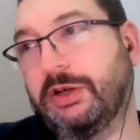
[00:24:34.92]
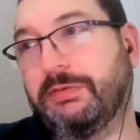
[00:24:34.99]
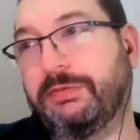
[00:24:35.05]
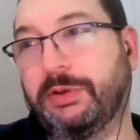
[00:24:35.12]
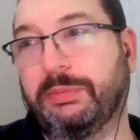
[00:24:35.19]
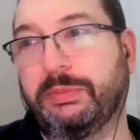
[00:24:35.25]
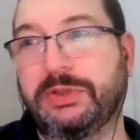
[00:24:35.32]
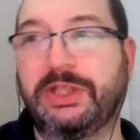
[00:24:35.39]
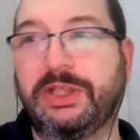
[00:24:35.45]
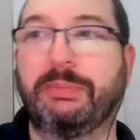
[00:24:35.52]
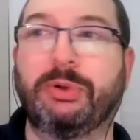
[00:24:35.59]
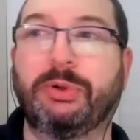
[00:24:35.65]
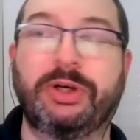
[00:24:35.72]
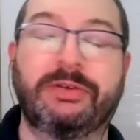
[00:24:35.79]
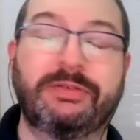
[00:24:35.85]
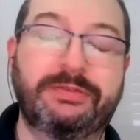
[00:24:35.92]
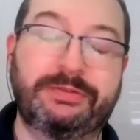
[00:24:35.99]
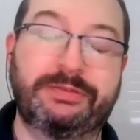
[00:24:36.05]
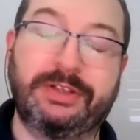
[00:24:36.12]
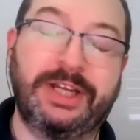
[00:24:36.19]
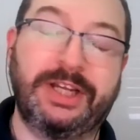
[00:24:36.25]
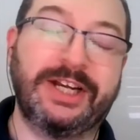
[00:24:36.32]
from the standpoint of
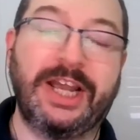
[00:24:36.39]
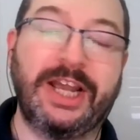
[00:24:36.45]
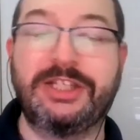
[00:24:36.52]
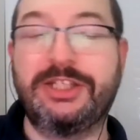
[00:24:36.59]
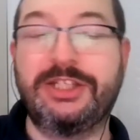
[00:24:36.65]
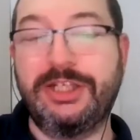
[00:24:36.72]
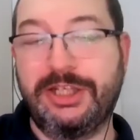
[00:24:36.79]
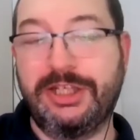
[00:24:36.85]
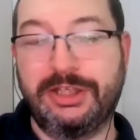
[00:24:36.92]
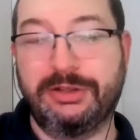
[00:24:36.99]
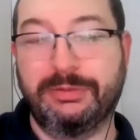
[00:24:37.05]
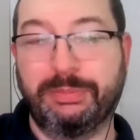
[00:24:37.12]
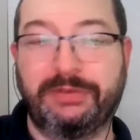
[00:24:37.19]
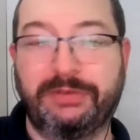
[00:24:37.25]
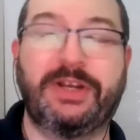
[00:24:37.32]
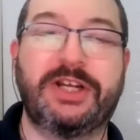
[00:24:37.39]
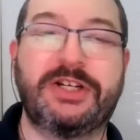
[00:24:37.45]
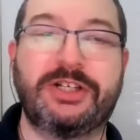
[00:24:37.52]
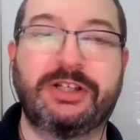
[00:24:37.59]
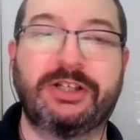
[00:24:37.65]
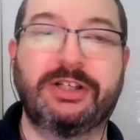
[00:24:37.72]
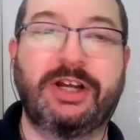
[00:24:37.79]
an IT
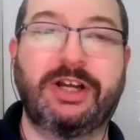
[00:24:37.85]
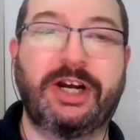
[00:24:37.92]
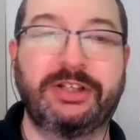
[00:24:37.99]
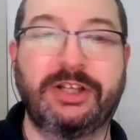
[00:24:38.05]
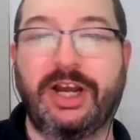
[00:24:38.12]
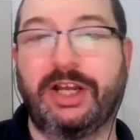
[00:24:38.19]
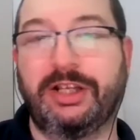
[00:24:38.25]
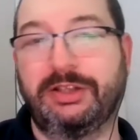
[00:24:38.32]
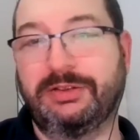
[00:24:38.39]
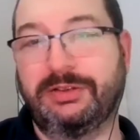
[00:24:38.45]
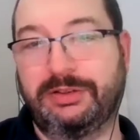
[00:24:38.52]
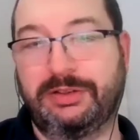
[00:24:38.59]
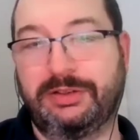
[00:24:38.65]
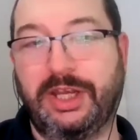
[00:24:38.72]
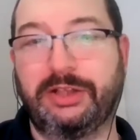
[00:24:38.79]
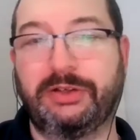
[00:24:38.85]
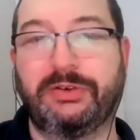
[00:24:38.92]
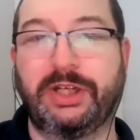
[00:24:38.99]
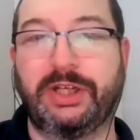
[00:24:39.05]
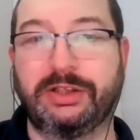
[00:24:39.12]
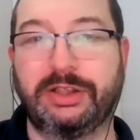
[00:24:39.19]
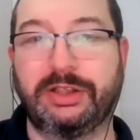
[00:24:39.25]
professional, are not that
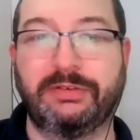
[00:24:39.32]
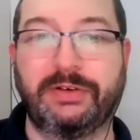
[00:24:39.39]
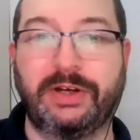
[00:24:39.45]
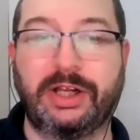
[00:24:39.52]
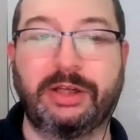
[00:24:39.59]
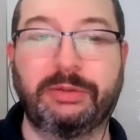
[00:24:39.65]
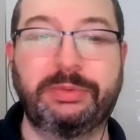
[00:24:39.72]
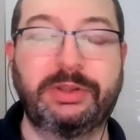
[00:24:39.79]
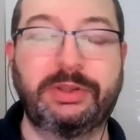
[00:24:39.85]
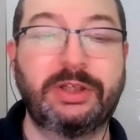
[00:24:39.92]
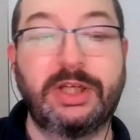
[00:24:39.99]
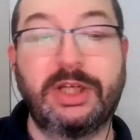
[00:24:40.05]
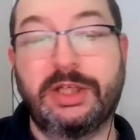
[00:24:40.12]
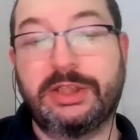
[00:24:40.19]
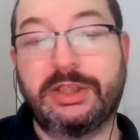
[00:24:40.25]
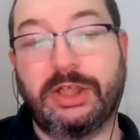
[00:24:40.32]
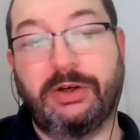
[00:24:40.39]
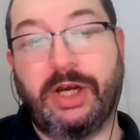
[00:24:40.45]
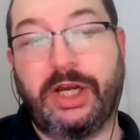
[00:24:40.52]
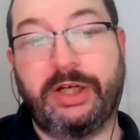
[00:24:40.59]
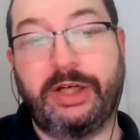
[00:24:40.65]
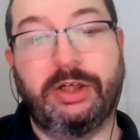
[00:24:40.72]
greatly developed.
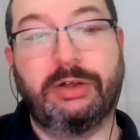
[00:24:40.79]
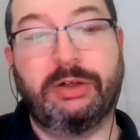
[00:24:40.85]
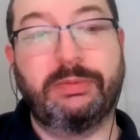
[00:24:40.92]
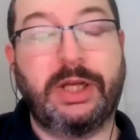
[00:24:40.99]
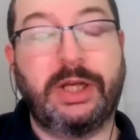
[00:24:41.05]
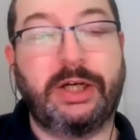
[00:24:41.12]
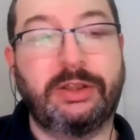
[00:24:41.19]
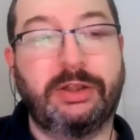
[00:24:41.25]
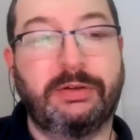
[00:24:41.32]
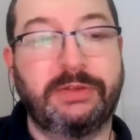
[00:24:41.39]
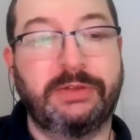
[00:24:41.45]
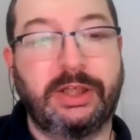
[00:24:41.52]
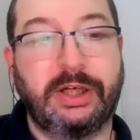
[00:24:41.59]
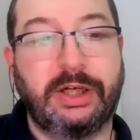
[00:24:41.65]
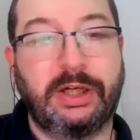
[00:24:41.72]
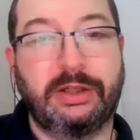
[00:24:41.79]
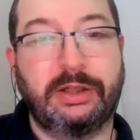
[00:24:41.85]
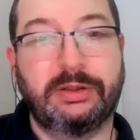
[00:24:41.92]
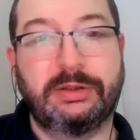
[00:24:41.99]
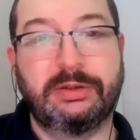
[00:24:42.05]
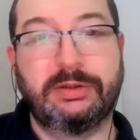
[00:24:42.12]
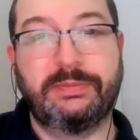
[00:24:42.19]
So I don't know. I don't know if they're
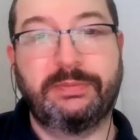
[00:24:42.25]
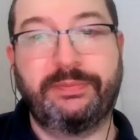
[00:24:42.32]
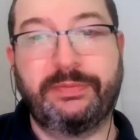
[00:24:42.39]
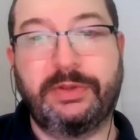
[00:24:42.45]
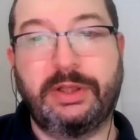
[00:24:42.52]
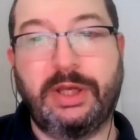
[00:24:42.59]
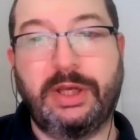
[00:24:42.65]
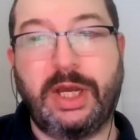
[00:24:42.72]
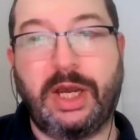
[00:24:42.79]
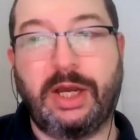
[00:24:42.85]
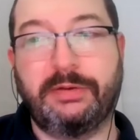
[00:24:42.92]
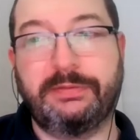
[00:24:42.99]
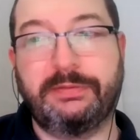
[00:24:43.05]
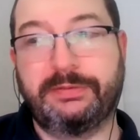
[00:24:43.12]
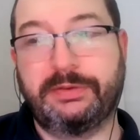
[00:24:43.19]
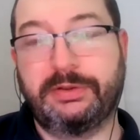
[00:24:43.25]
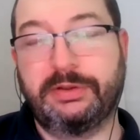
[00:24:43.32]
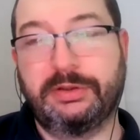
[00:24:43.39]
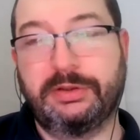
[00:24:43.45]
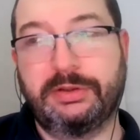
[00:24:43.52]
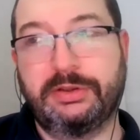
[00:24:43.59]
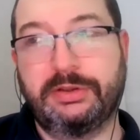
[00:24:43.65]
gonna have
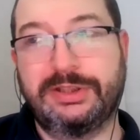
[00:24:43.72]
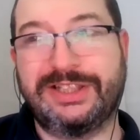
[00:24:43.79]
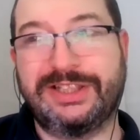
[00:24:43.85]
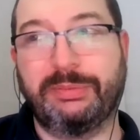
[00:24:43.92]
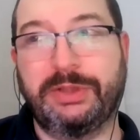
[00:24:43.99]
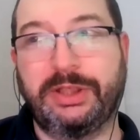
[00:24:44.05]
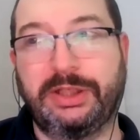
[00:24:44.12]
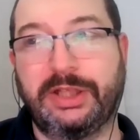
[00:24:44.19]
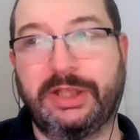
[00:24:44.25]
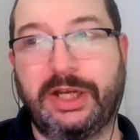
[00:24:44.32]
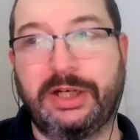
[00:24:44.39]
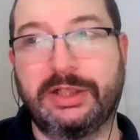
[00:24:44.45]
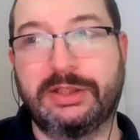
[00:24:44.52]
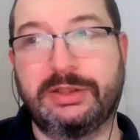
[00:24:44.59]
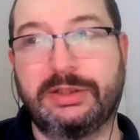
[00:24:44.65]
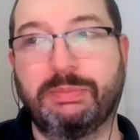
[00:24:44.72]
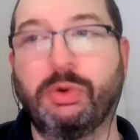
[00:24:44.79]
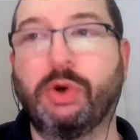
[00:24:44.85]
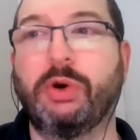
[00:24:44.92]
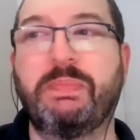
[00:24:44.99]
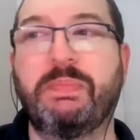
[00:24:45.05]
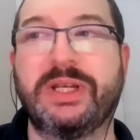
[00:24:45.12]
something that is
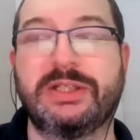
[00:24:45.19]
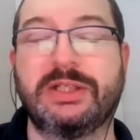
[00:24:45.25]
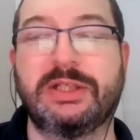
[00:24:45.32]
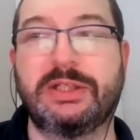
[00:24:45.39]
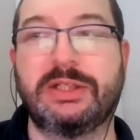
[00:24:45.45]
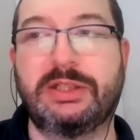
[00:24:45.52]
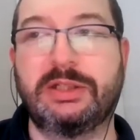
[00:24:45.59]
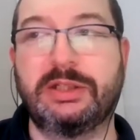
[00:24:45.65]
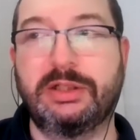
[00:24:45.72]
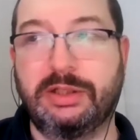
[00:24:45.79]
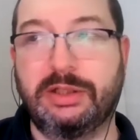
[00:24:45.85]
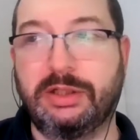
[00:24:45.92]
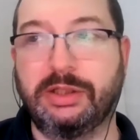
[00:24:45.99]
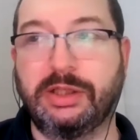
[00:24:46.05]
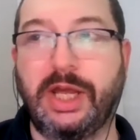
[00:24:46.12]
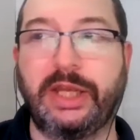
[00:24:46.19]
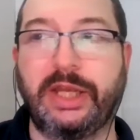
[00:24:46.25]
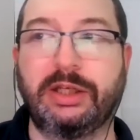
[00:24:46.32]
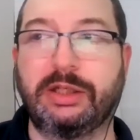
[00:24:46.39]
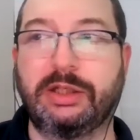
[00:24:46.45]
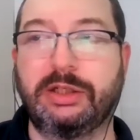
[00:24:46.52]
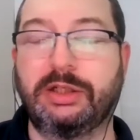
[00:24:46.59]
more
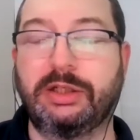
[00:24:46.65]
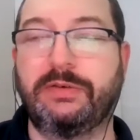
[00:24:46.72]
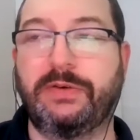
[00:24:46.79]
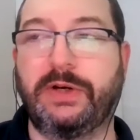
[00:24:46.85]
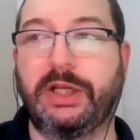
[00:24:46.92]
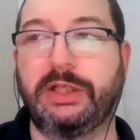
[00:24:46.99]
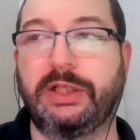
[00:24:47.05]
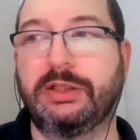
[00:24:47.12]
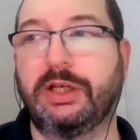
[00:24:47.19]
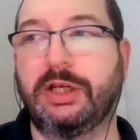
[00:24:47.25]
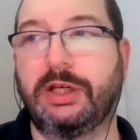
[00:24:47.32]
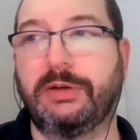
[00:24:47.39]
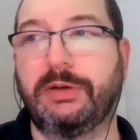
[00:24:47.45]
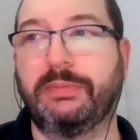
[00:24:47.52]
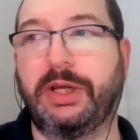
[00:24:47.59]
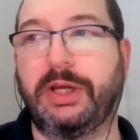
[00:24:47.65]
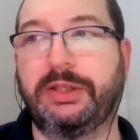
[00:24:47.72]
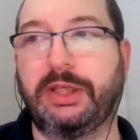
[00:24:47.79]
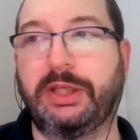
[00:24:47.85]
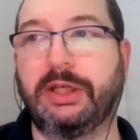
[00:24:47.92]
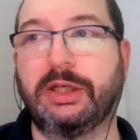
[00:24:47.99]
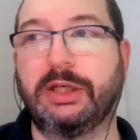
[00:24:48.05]
business-like, right? I
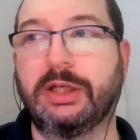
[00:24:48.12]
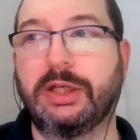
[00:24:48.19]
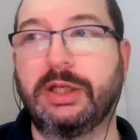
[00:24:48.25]
think